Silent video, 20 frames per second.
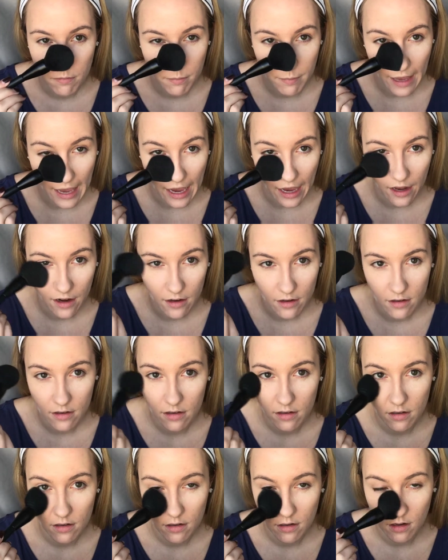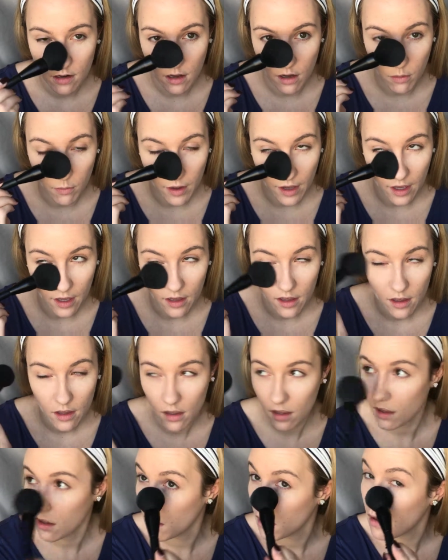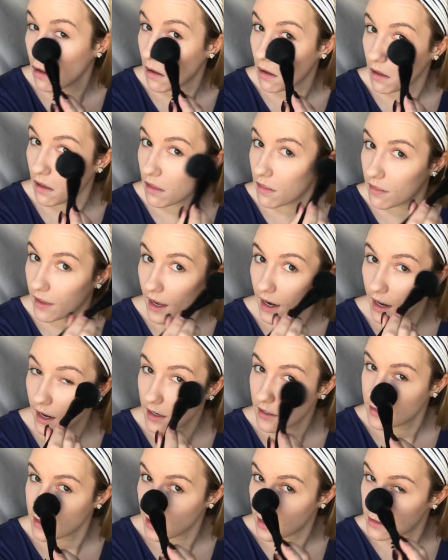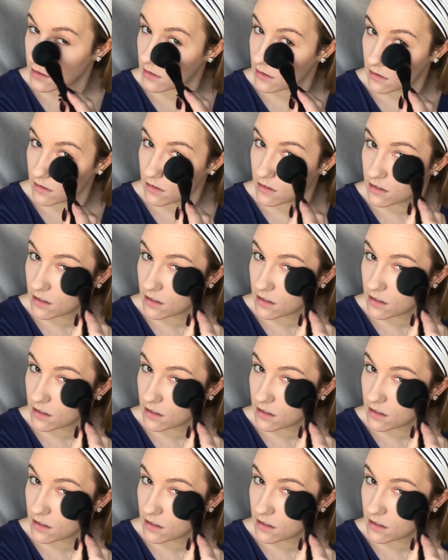pat away that excess